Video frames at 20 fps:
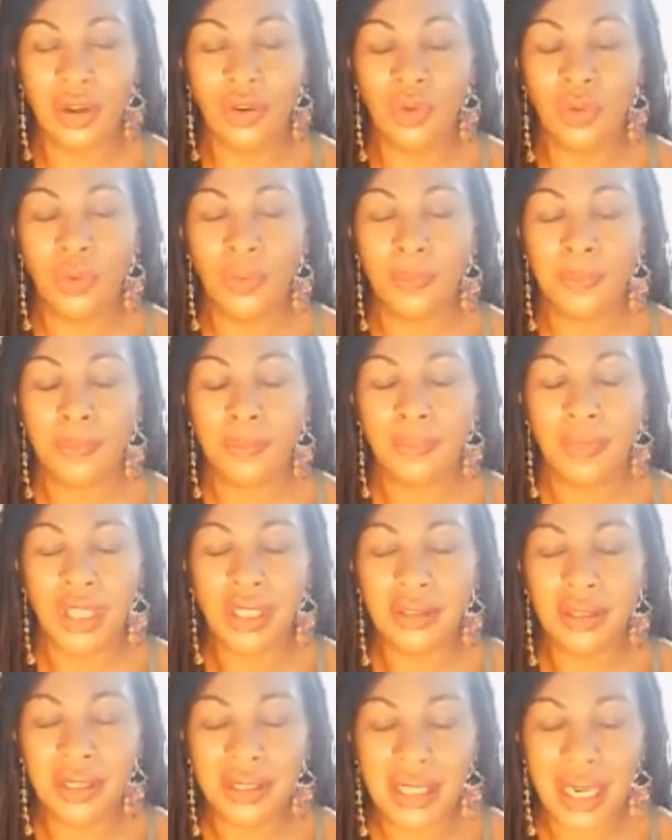So
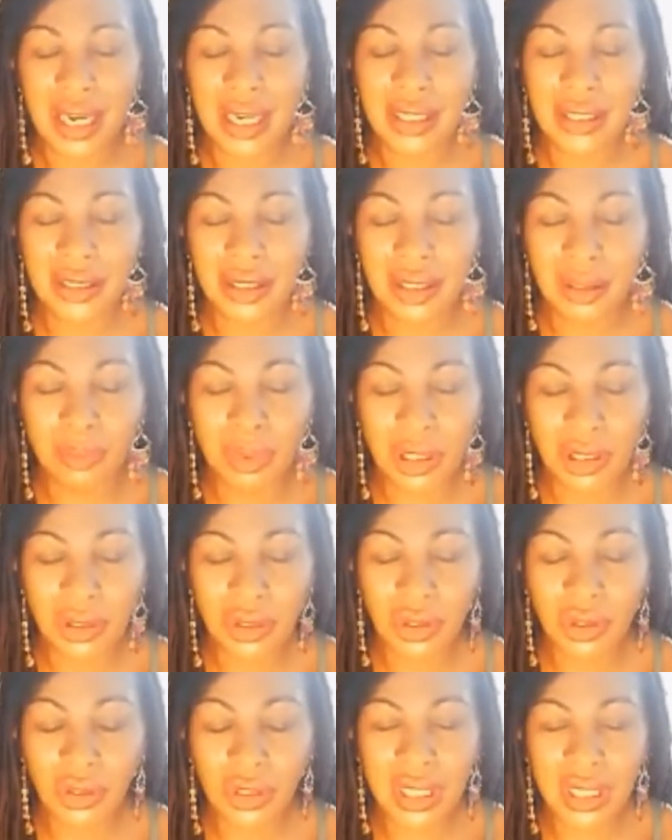today is going
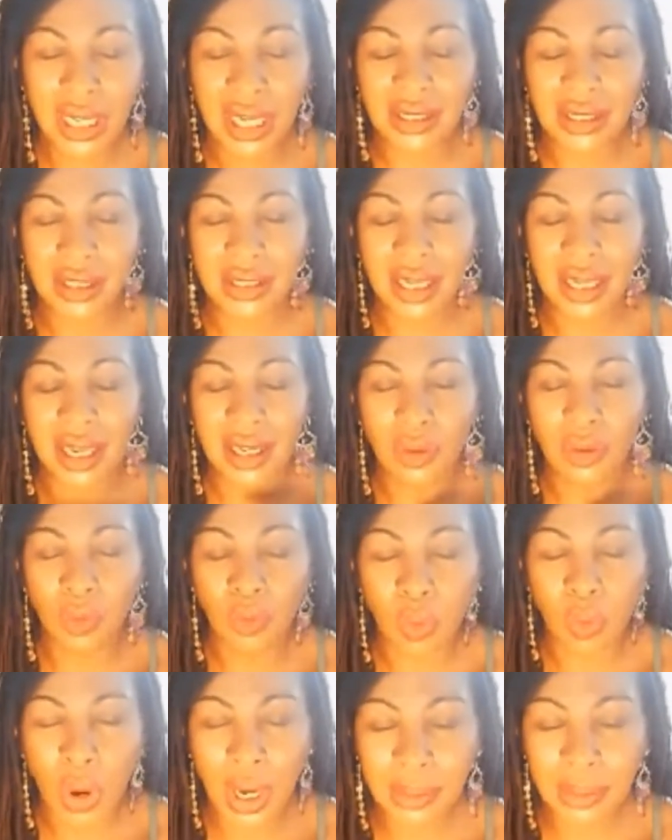to be a good day to
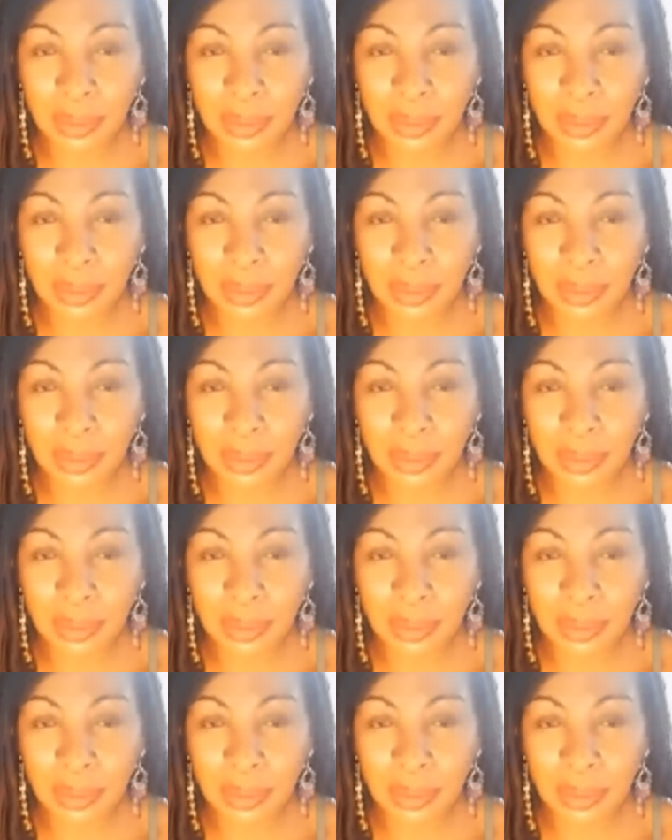take